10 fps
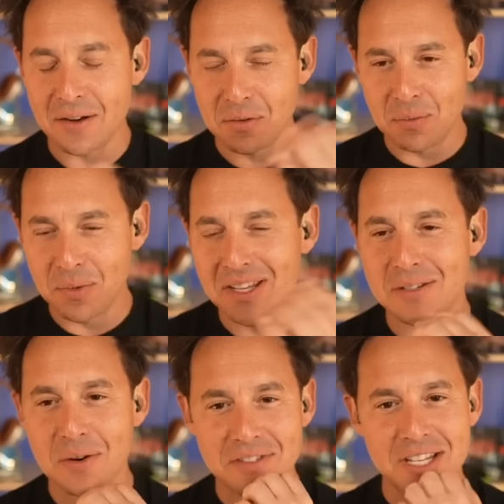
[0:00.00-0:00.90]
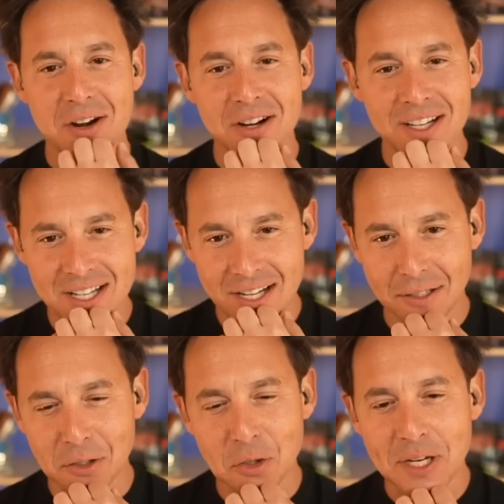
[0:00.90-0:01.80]
when we sort of did our
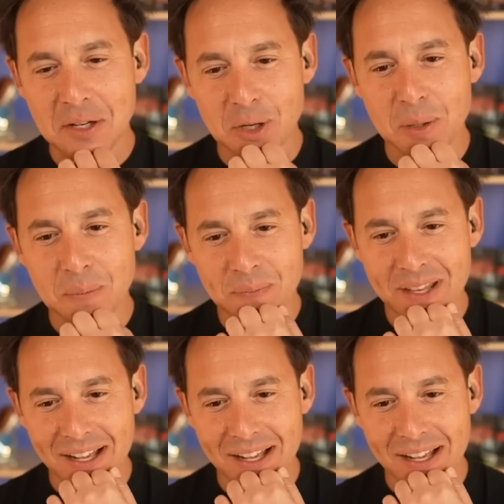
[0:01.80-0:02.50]
little green room,